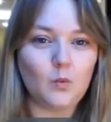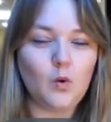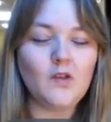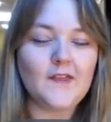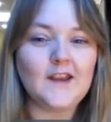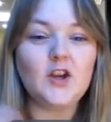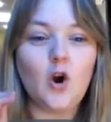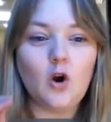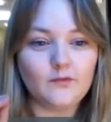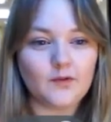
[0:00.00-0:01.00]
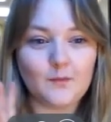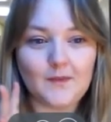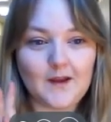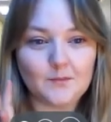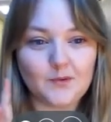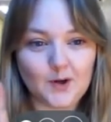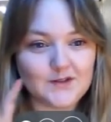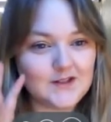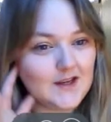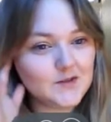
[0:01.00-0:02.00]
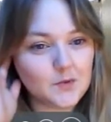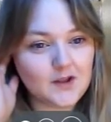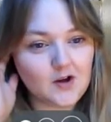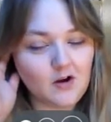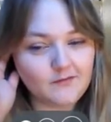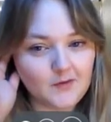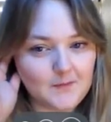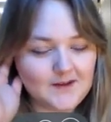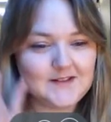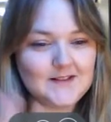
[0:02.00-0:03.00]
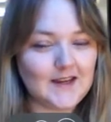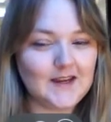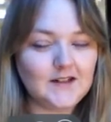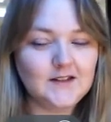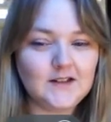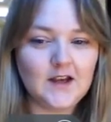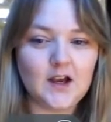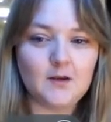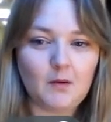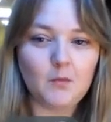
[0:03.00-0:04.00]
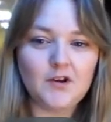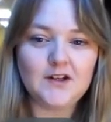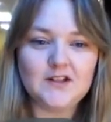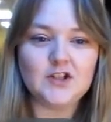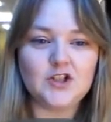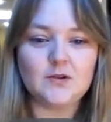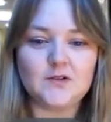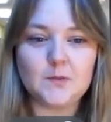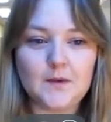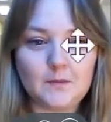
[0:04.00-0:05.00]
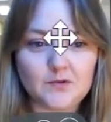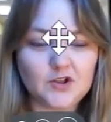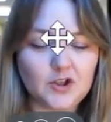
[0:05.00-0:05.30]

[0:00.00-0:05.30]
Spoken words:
what they got from that process, what they got from that scene, and what you need to do is to be able